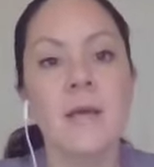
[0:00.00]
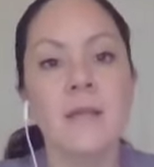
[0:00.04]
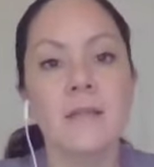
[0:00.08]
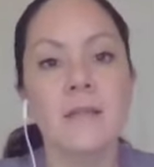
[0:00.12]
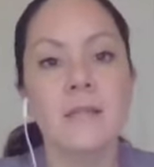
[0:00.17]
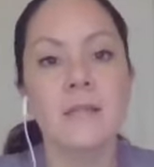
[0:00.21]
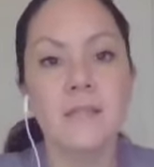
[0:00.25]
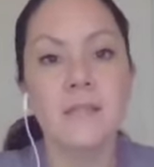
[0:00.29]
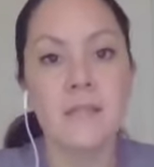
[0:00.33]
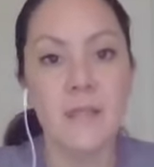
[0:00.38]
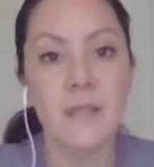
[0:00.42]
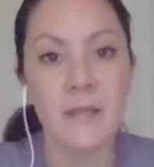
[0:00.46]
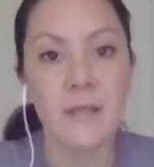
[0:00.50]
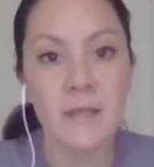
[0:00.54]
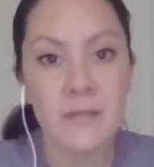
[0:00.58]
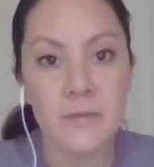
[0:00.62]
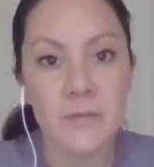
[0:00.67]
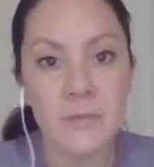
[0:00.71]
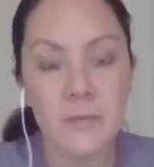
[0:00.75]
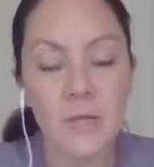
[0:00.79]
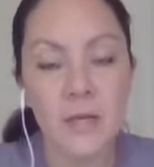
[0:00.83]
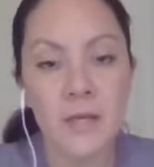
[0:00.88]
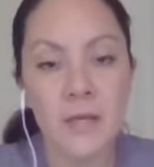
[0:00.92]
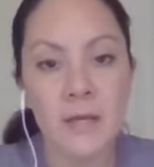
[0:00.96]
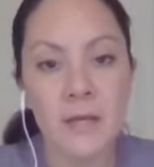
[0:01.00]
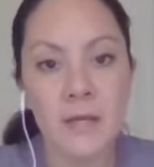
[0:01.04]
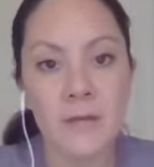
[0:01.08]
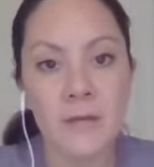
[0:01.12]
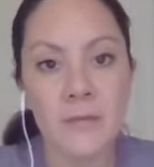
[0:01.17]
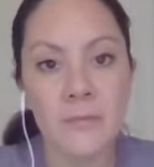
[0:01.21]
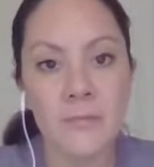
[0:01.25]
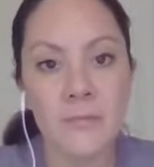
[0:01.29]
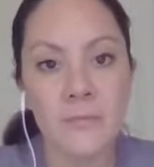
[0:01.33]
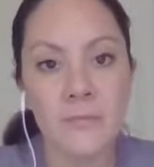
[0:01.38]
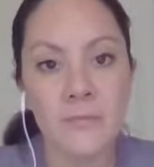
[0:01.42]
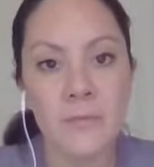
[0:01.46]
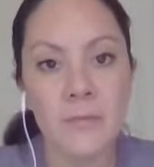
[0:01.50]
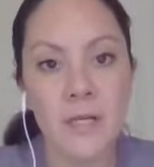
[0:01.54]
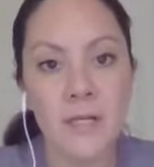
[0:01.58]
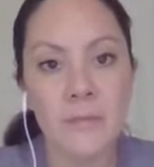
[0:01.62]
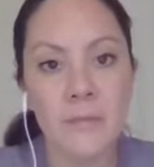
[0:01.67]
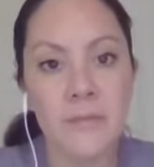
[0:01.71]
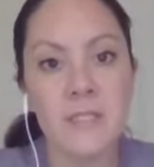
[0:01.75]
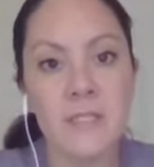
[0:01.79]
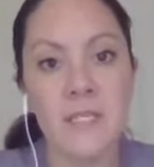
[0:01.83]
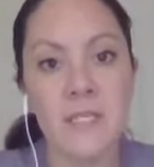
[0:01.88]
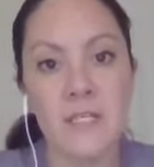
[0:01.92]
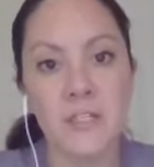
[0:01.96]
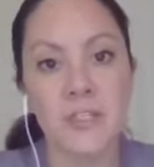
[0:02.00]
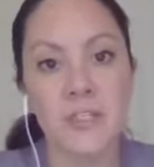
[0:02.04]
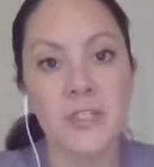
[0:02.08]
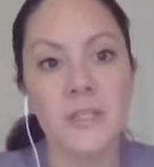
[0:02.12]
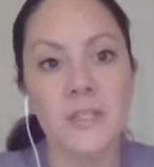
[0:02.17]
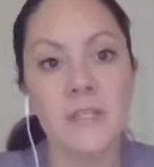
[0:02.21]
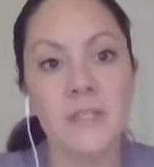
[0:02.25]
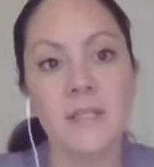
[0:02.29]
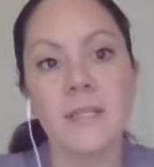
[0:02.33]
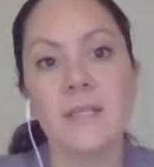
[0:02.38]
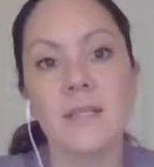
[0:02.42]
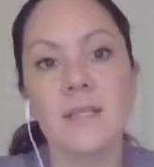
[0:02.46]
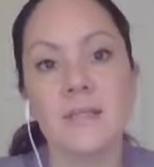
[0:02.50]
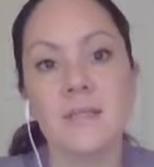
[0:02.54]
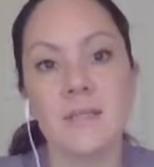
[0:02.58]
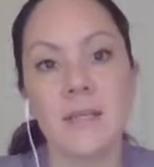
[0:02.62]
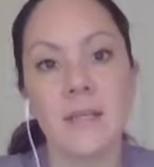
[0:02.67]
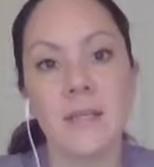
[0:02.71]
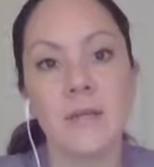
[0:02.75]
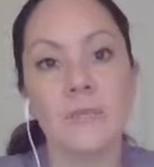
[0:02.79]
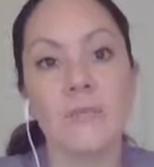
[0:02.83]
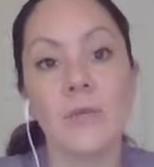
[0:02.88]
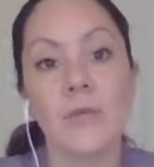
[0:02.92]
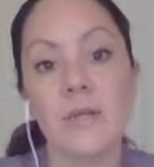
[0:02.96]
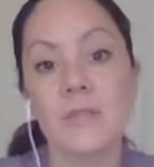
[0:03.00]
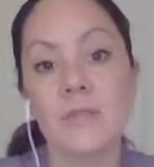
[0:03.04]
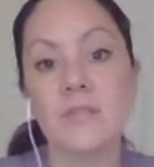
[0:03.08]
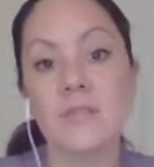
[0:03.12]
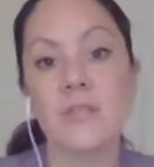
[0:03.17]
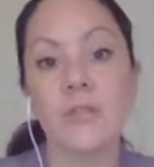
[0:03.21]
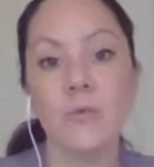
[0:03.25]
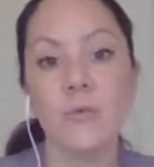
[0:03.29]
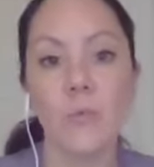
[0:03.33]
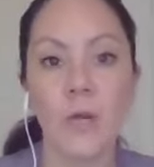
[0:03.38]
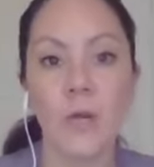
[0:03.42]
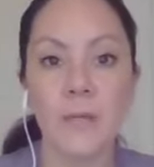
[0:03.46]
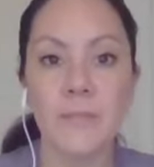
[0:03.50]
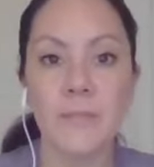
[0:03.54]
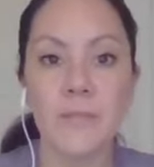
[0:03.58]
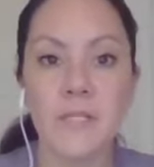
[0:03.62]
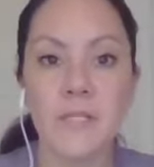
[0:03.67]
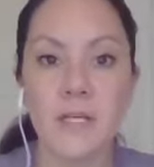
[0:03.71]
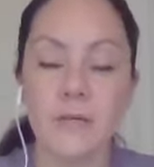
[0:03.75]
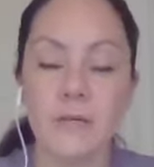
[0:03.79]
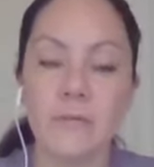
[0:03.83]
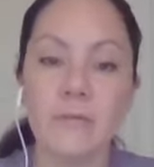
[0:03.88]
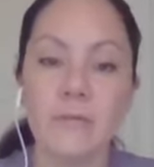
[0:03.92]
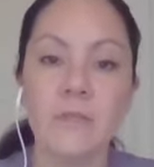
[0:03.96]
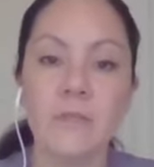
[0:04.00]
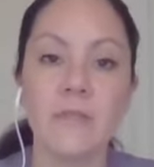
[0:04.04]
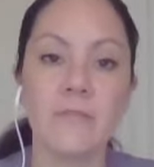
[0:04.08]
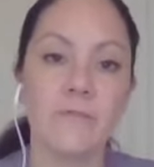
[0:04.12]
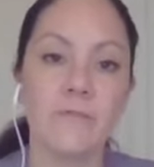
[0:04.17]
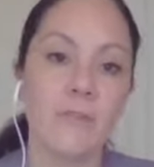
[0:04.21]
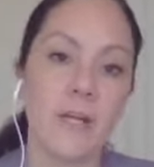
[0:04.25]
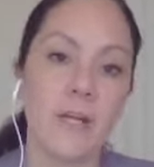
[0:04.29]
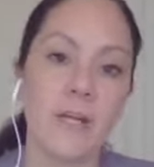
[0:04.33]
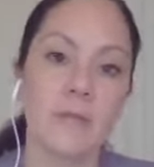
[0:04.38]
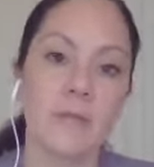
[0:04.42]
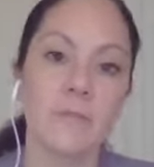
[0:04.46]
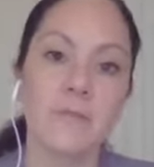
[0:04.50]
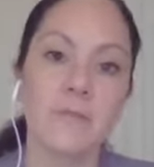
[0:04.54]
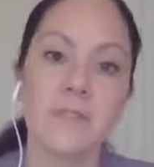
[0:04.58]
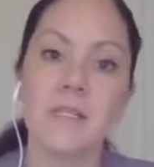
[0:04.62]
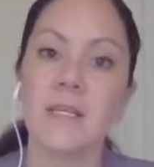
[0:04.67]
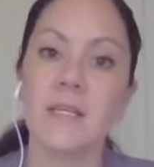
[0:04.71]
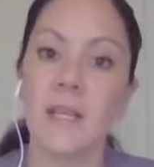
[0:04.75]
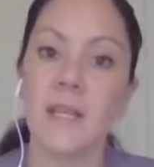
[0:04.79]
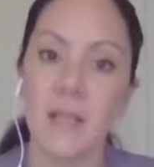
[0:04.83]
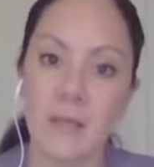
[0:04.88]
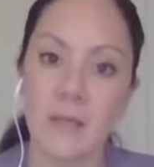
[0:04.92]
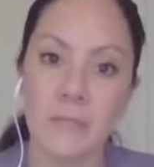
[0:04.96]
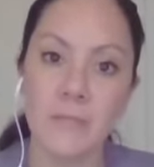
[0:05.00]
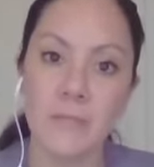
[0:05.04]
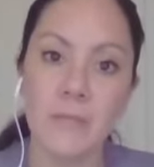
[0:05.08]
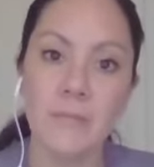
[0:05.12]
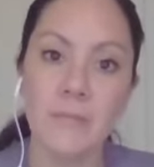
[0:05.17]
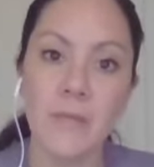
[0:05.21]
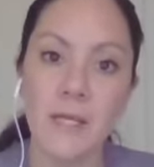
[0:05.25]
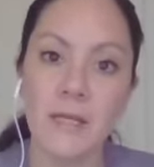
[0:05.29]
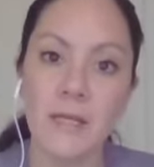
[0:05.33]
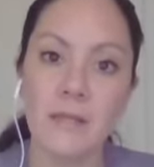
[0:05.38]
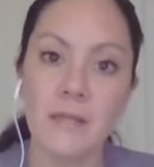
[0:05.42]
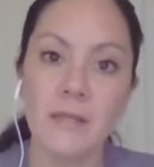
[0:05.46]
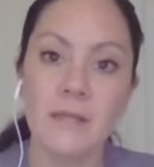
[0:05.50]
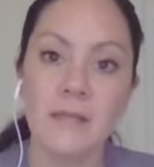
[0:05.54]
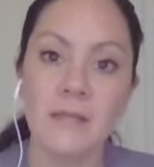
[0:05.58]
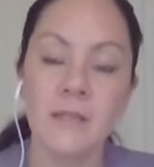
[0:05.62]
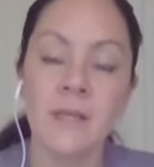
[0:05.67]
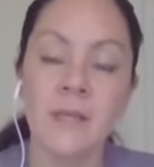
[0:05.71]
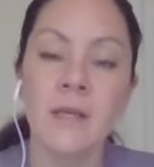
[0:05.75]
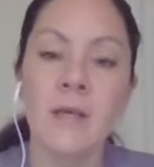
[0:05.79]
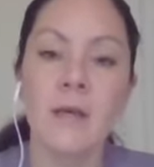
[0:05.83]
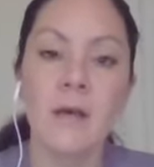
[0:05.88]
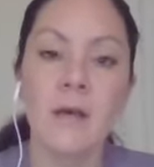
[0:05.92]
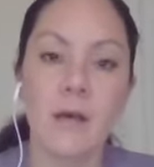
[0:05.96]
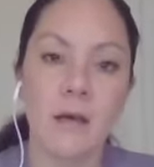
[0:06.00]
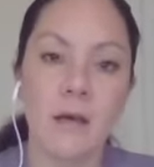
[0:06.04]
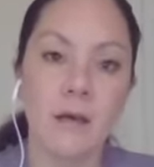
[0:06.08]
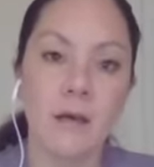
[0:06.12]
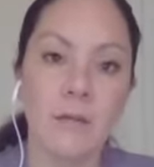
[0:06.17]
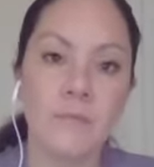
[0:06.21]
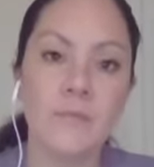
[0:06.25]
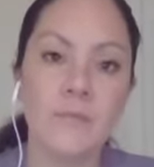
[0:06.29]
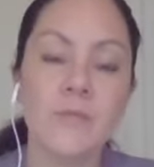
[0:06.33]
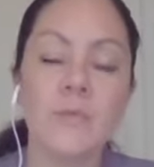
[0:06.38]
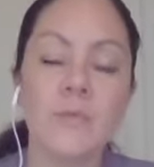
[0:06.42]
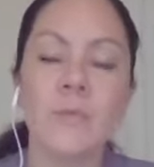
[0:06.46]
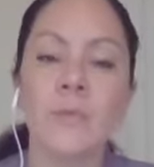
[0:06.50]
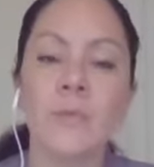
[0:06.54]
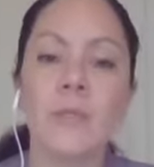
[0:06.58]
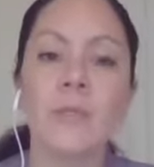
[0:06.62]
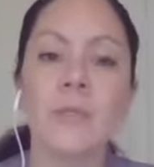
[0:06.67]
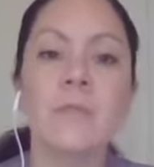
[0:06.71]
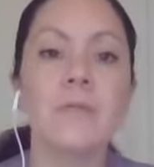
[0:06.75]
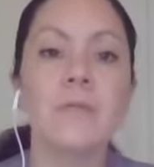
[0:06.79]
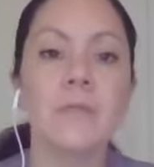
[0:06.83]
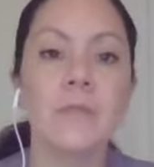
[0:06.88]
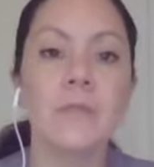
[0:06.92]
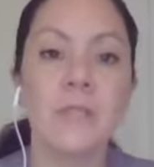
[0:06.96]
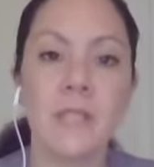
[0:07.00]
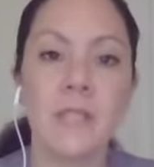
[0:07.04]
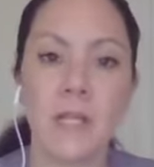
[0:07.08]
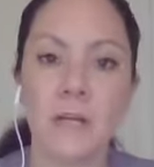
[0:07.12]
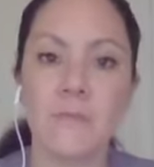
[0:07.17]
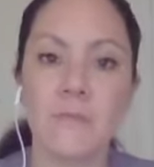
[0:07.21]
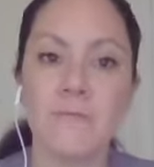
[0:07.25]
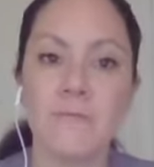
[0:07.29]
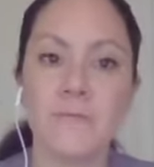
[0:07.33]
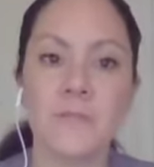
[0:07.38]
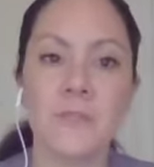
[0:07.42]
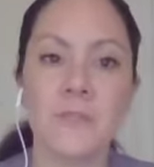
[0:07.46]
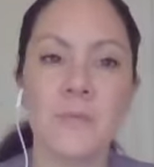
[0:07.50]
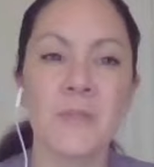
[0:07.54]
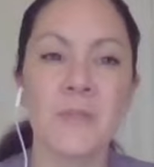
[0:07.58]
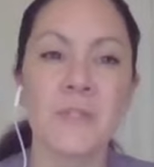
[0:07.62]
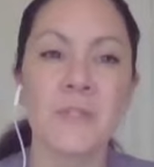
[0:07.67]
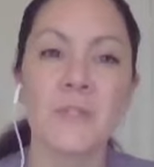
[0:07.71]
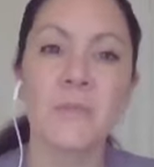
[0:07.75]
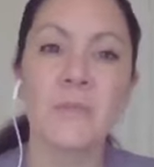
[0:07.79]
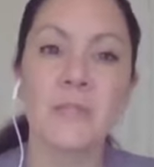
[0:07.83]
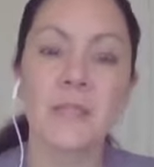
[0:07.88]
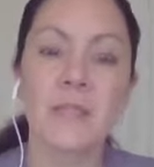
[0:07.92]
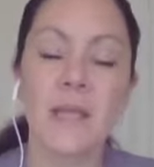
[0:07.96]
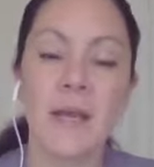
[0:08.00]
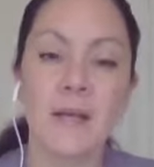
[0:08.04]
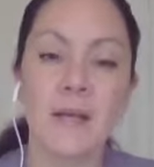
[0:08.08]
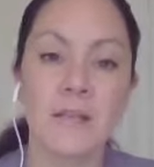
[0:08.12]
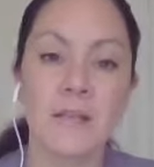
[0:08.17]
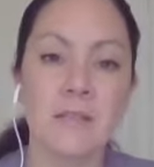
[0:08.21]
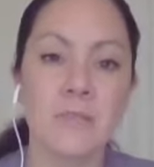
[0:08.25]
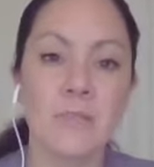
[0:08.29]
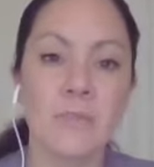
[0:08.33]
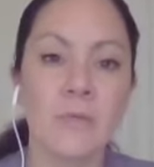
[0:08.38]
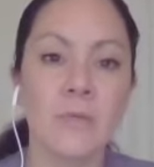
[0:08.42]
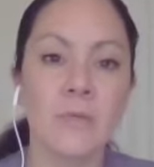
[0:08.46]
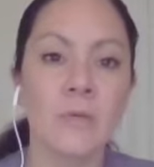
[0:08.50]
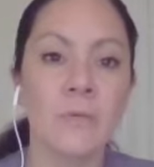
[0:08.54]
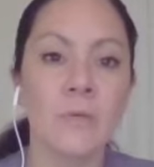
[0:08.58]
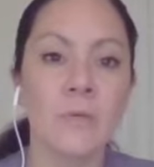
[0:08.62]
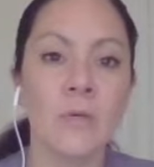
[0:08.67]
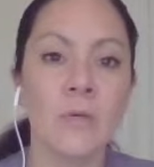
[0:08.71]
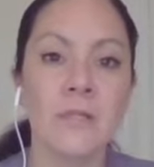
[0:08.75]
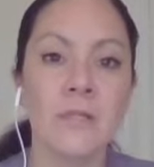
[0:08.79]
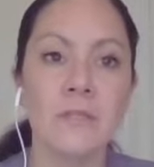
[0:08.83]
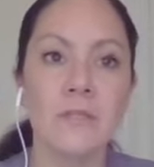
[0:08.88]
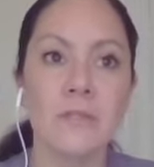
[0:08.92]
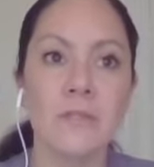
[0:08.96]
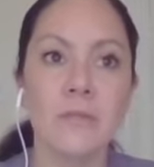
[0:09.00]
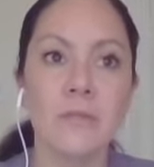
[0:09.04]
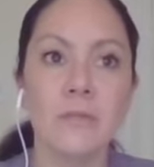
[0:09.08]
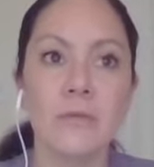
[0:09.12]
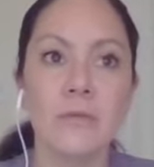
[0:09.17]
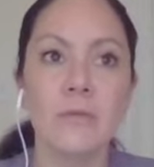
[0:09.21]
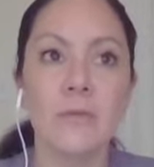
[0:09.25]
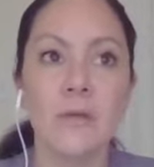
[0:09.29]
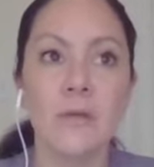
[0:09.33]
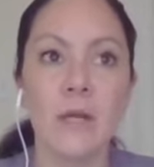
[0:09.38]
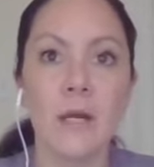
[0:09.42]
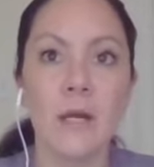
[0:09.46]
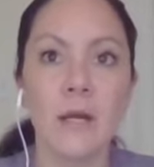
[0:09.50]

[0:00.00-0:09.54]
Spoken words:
The second recommendation is a rescue wipe down for animals that can't be bathed. So we want to be really careful, especially with cats. We don't want to